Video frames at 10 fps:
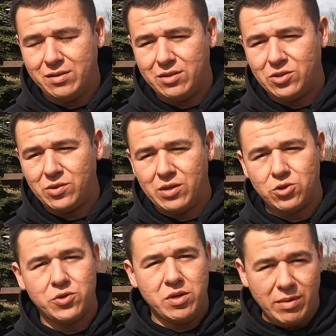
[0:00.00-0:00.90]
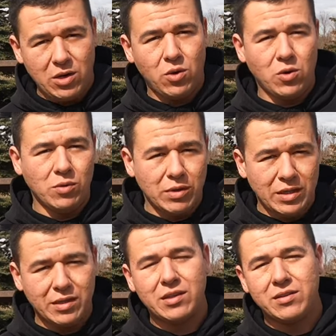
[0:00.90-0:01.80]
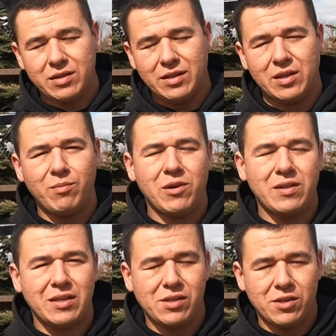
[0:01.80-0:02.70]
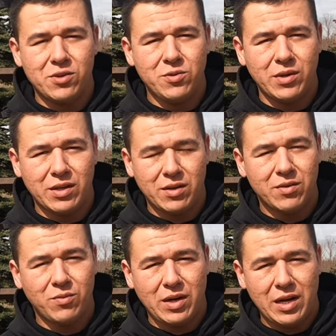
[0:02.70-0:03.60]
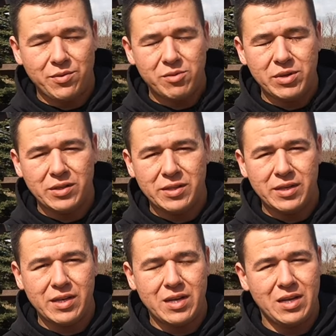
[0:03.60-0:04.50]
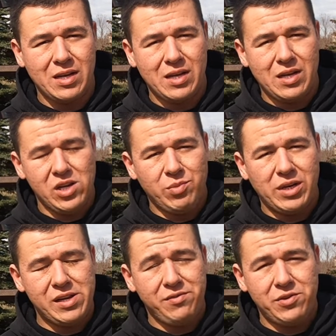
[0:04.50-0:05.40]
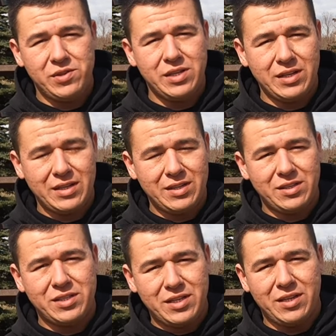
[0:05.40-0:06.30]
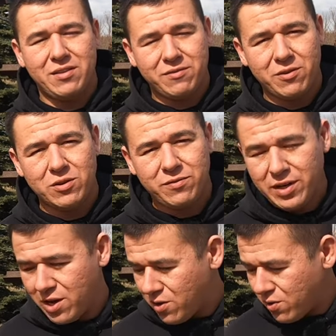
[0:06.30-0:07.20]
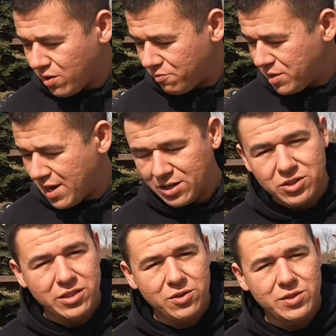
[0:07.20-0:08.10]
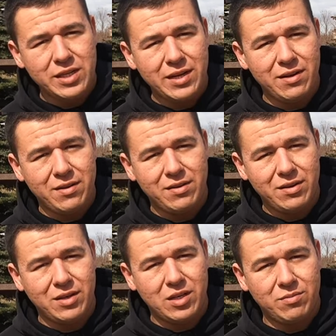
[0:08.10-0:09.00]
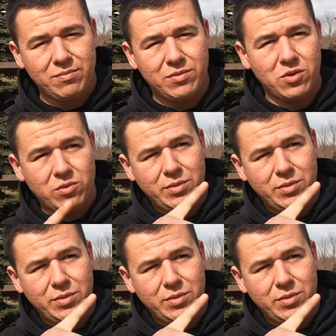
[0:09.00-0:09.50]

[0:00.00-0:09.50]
and so I'll show you my old one and compare that to the new one and why I rebuilt it. But if you didn't get to see the first video of me actually using it, um, there